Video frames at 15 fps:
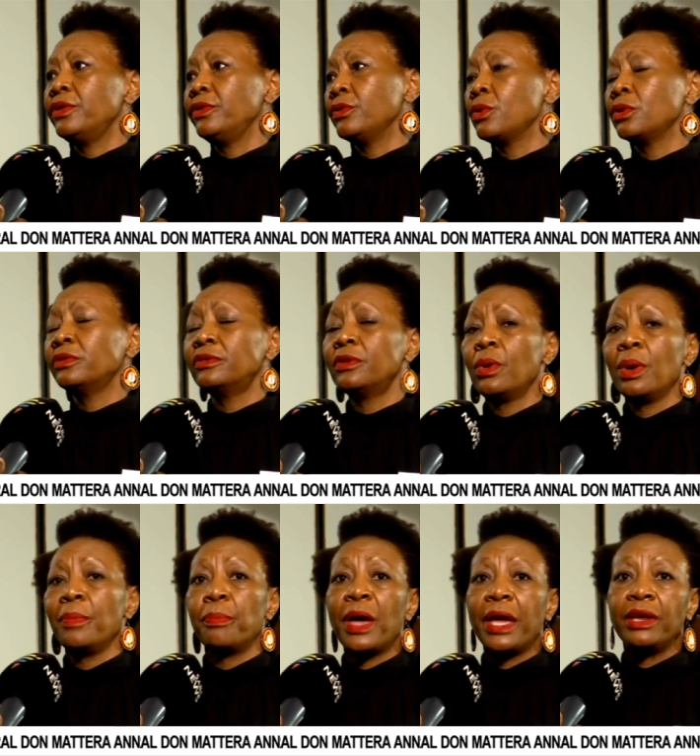He's also
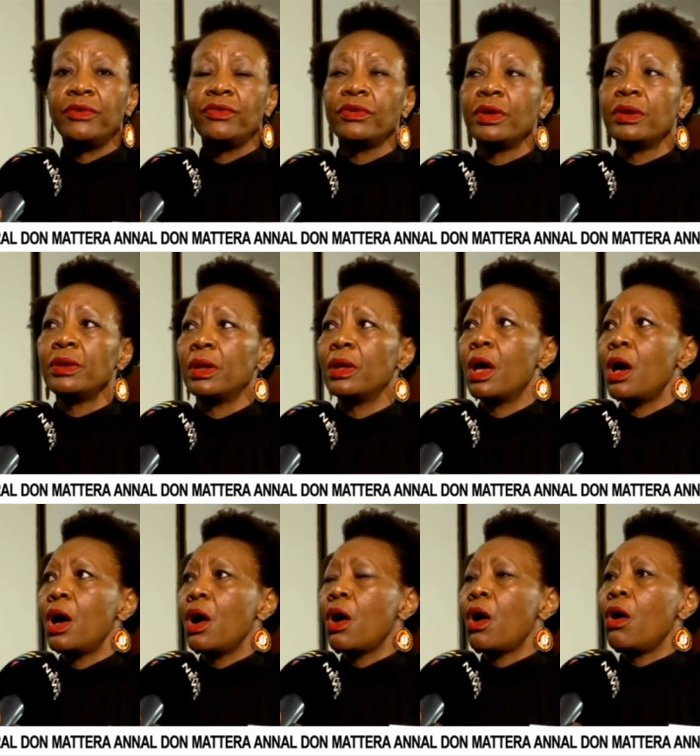a patron
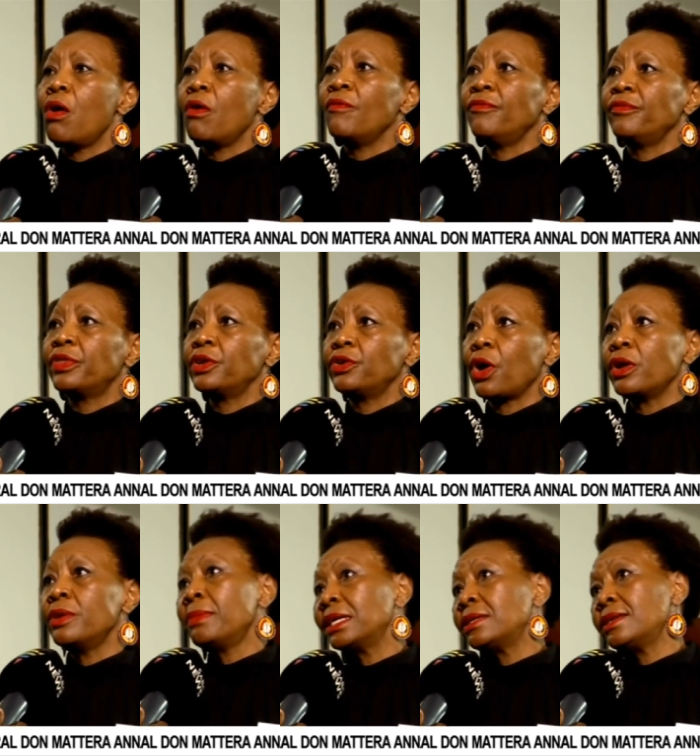of the
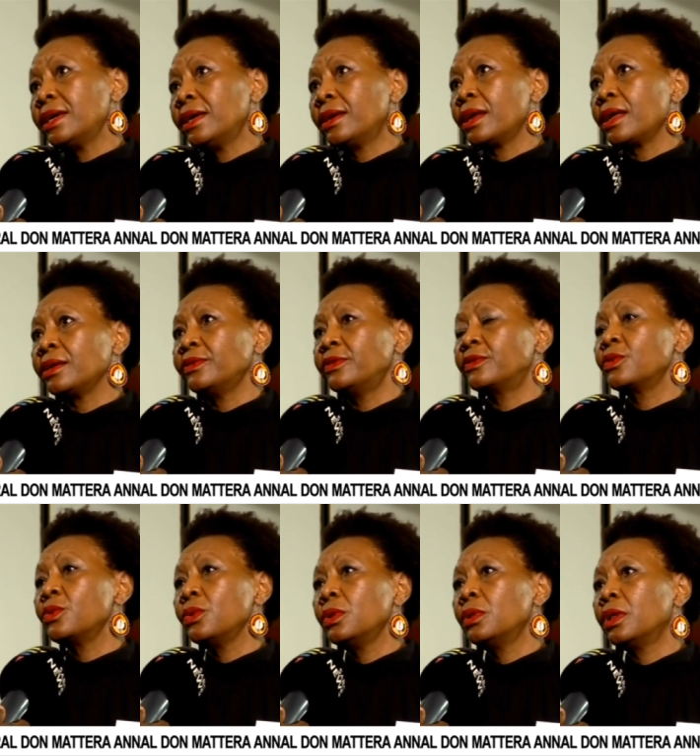Don Mattera
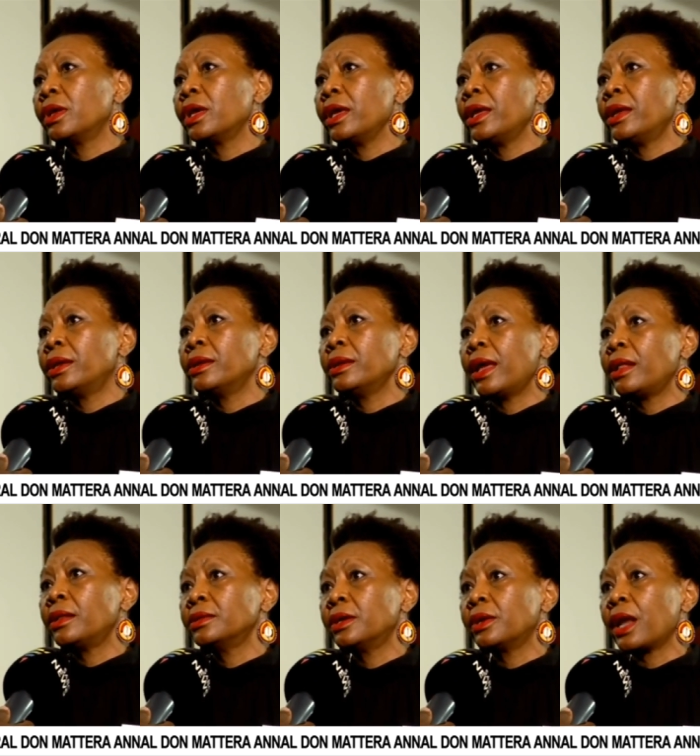School in
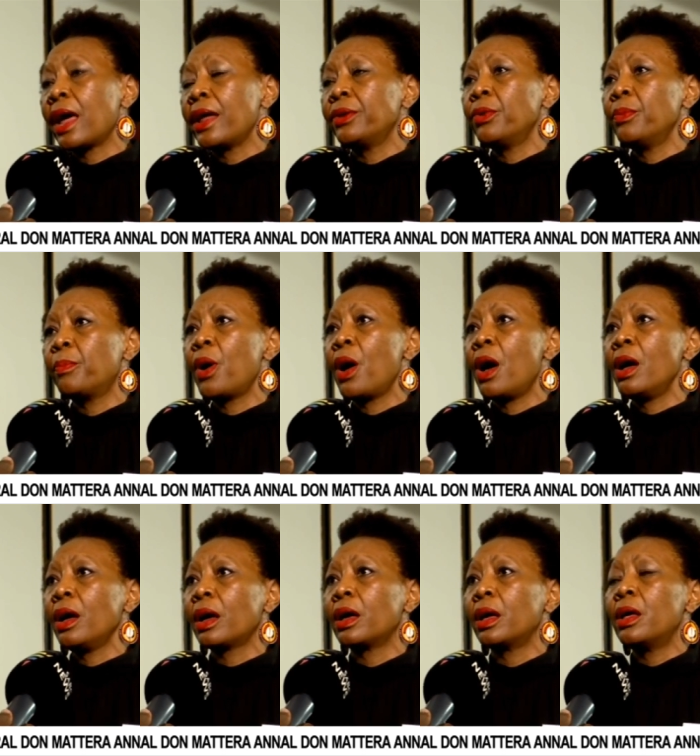El Dorado
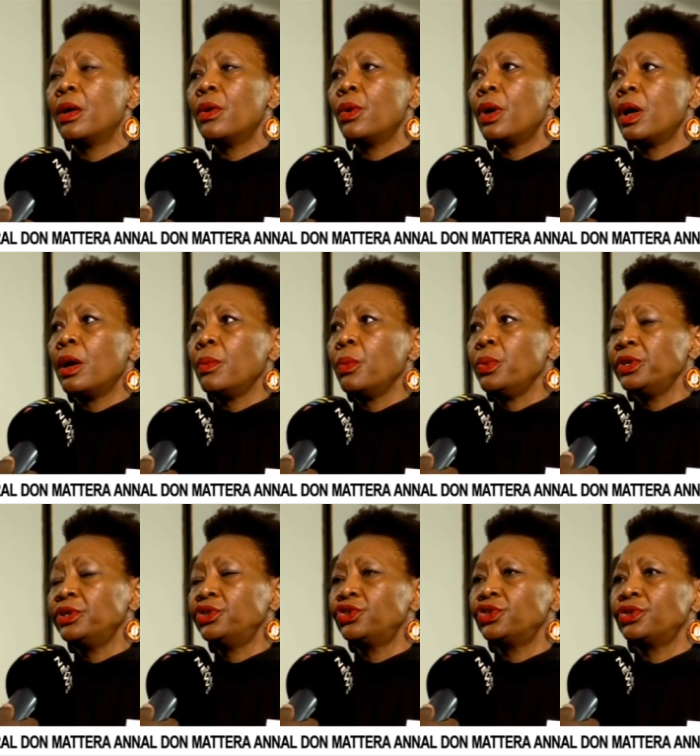Park,
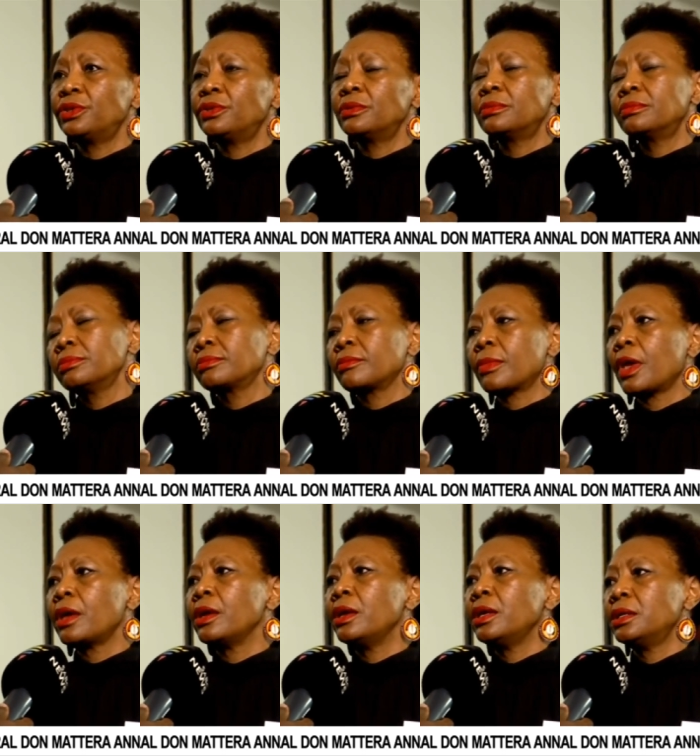which
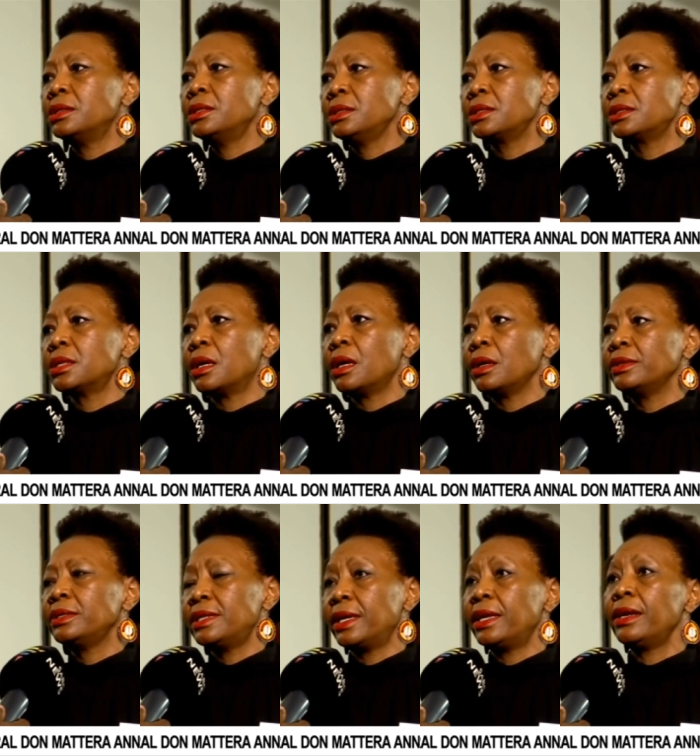is
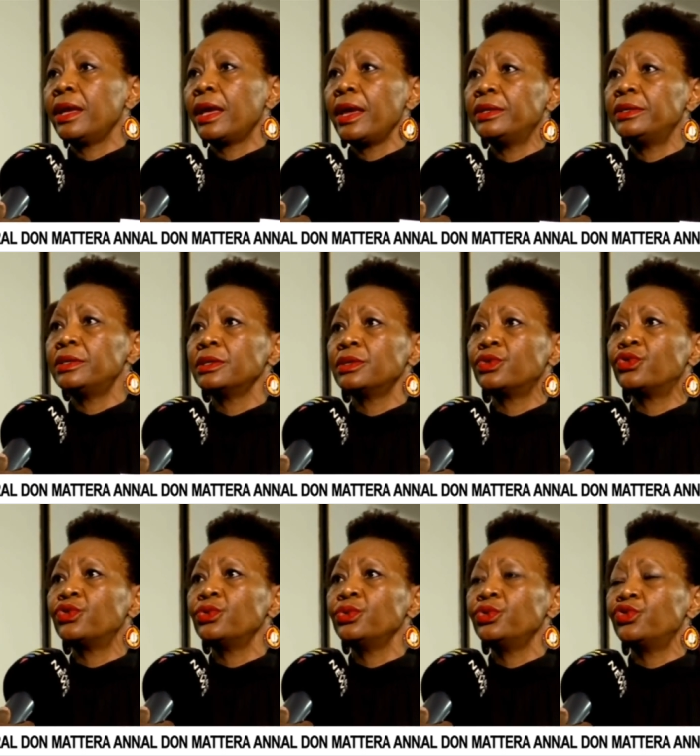dedicated
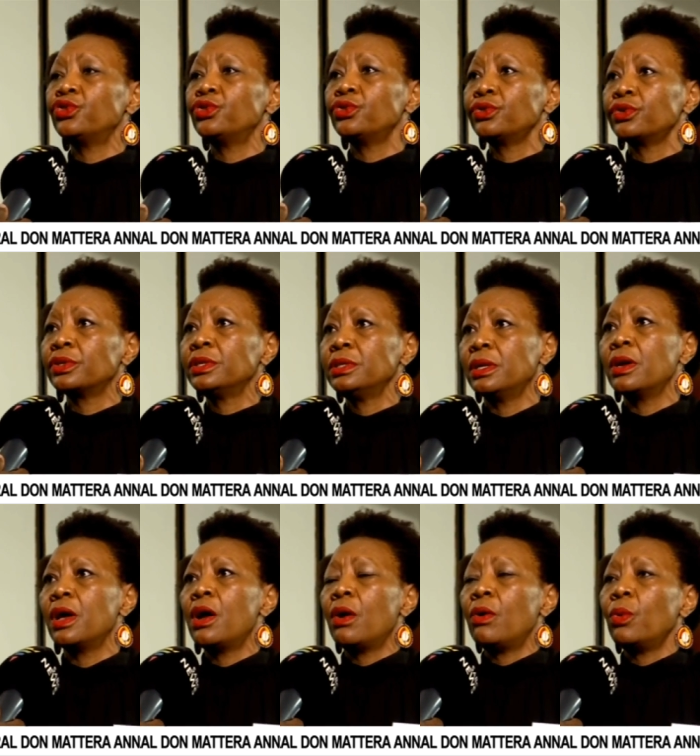to children
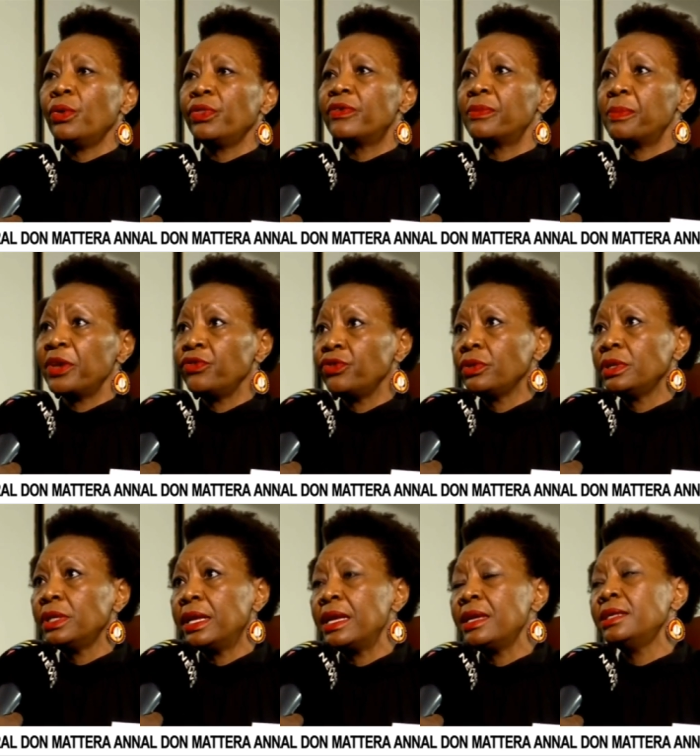with special
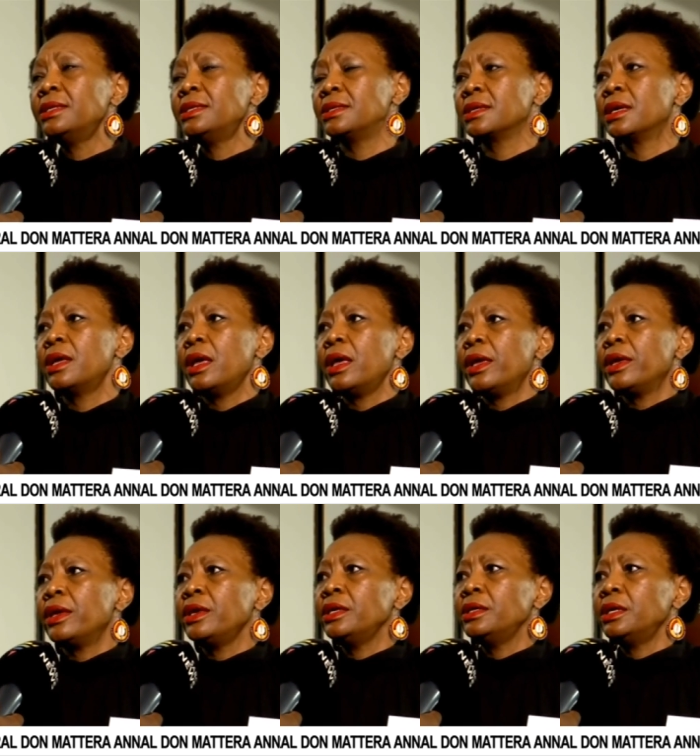needs.
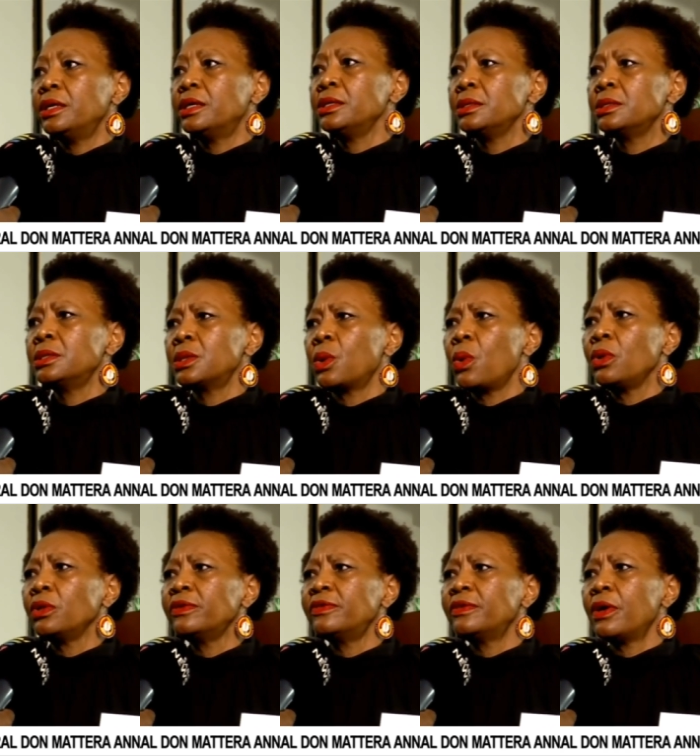He is
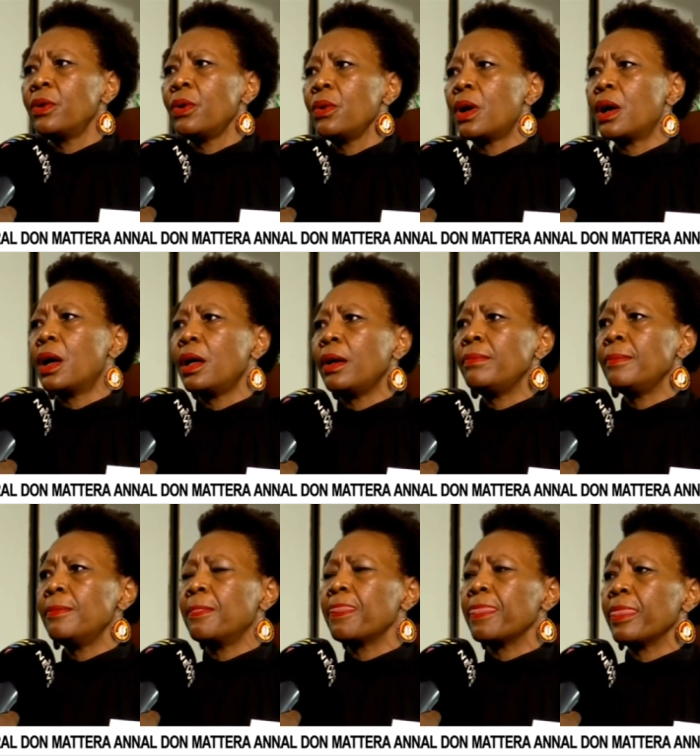also a